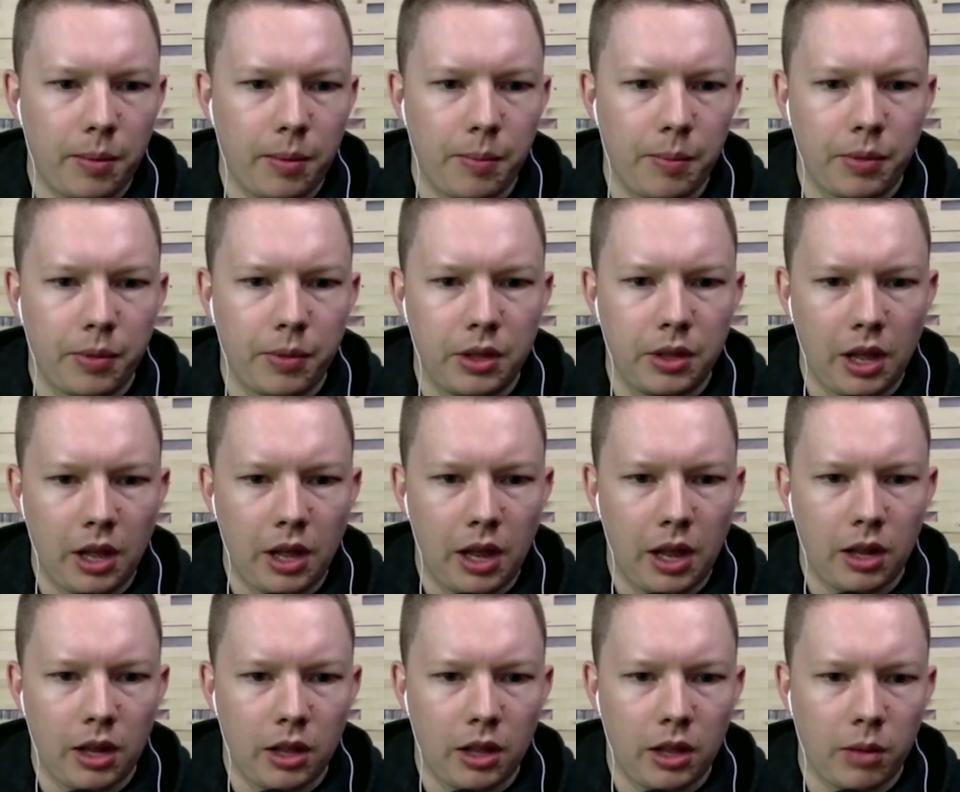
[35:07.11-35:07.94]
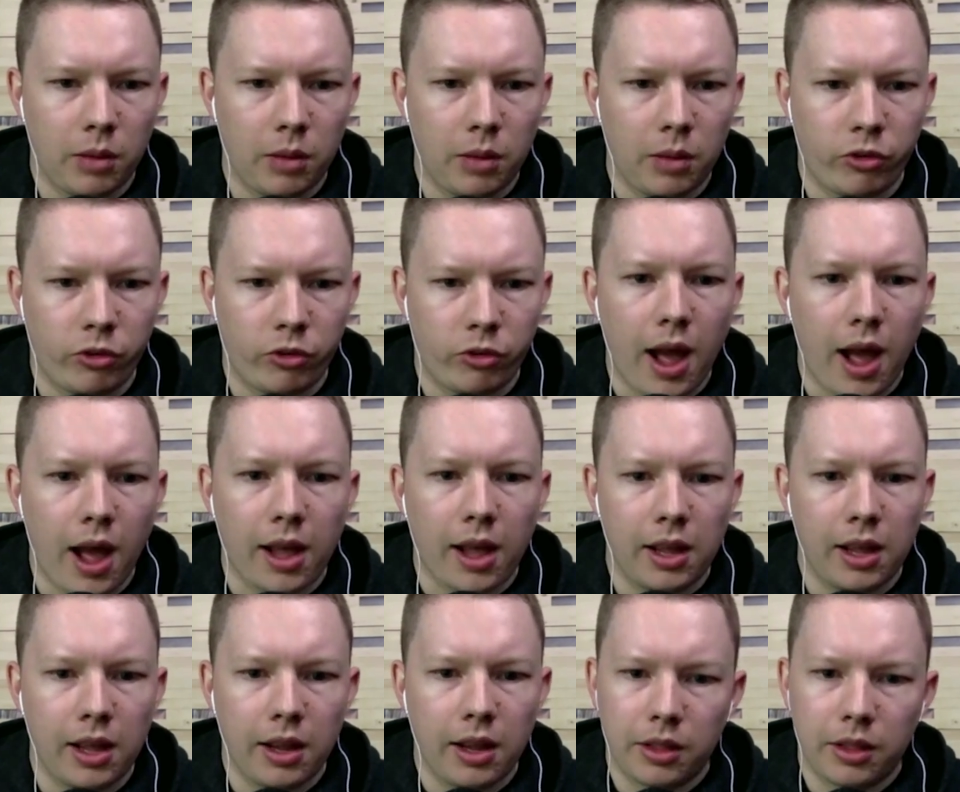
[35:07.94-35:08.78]
the data that we're
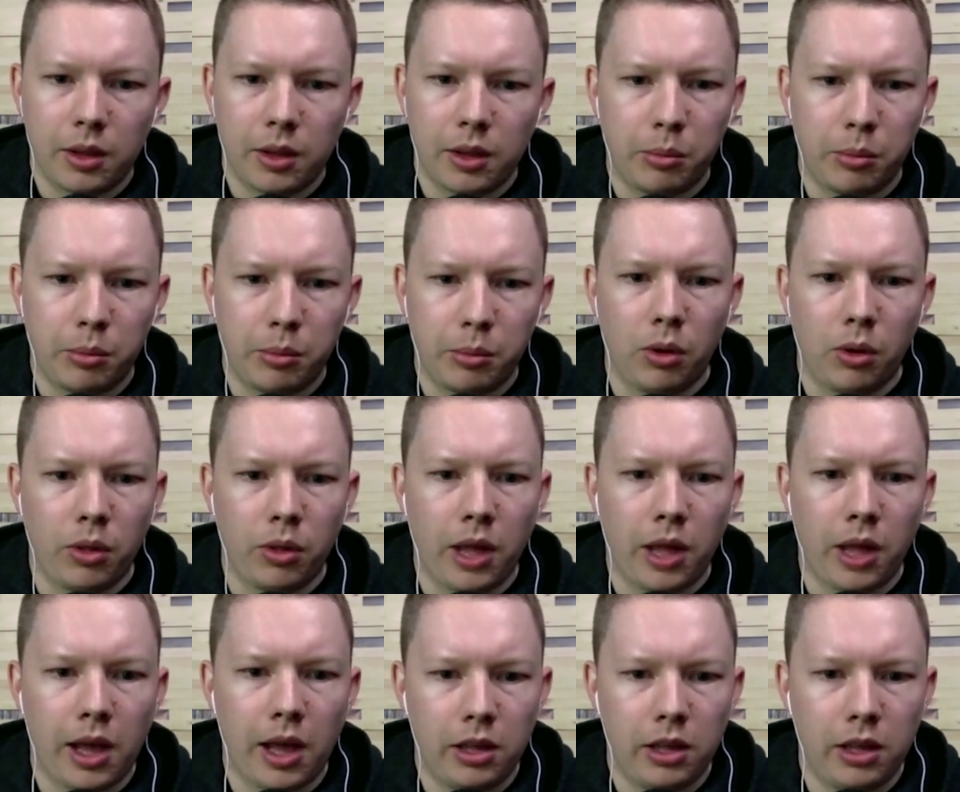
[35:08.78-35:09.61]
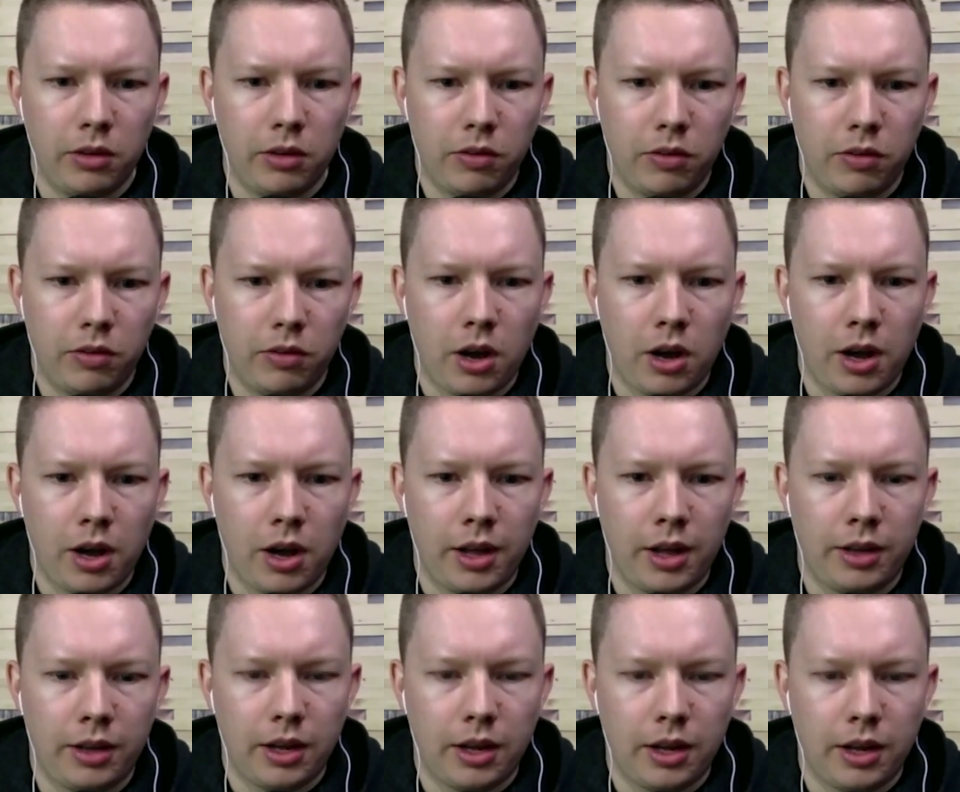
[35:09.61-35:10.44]
tracking, and then below that you've
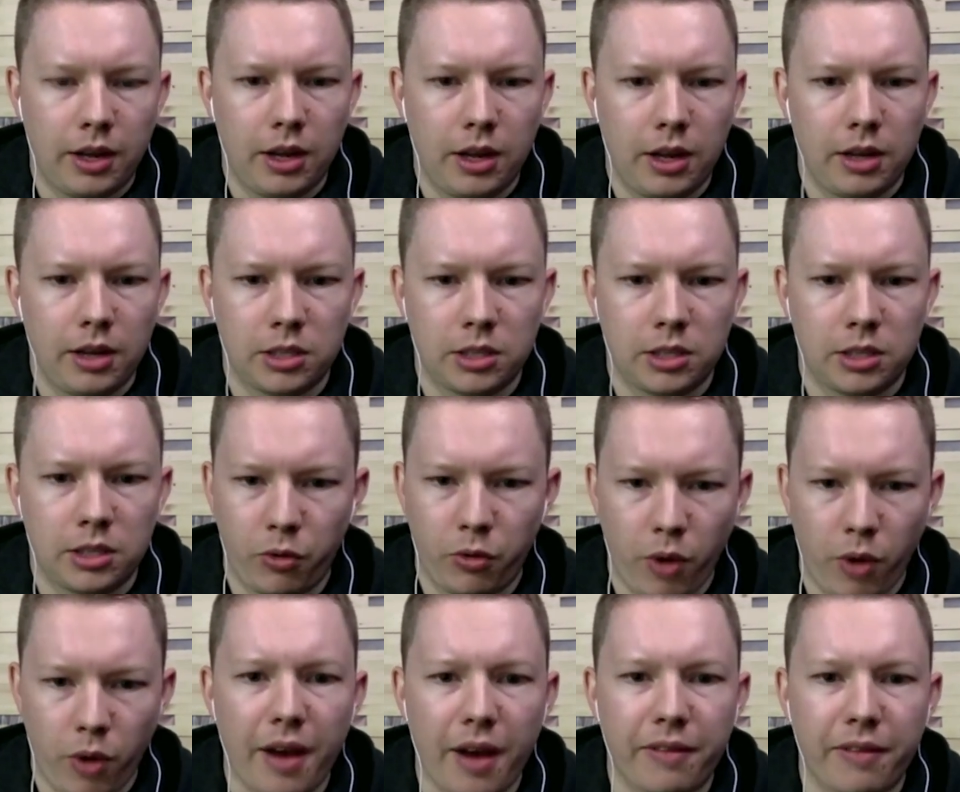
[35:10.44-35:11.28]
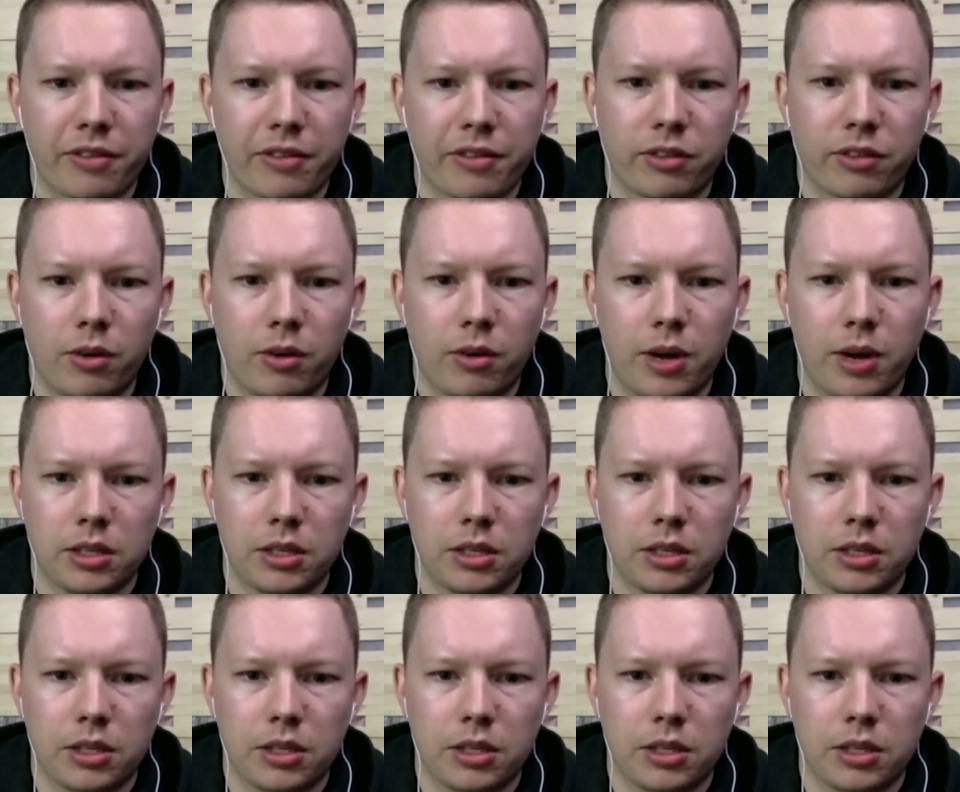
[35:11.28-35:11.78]
got uh, some graphs, correct?